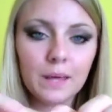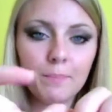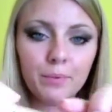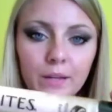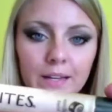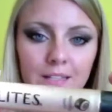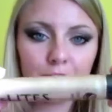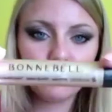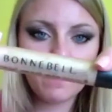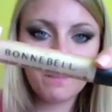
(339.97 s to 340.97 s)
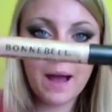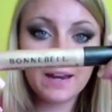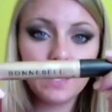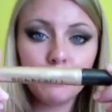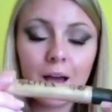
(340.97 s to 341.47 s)
Lip Lites from
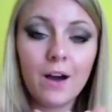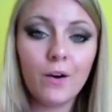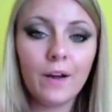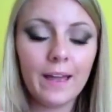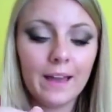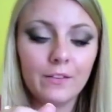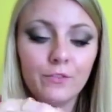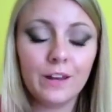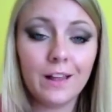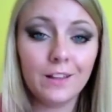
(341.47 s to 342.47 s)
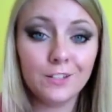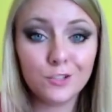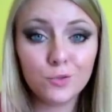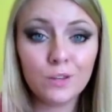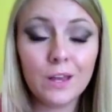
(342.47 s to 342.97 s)
Bonne Bell and Vanilla,
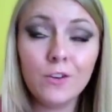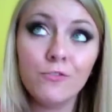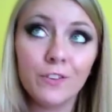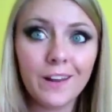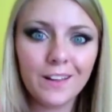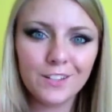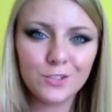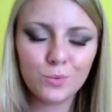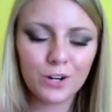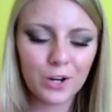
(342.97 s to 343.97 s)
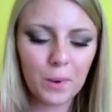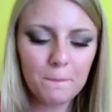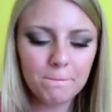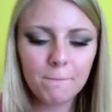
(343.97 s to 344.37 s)
and Vanilla Swirl.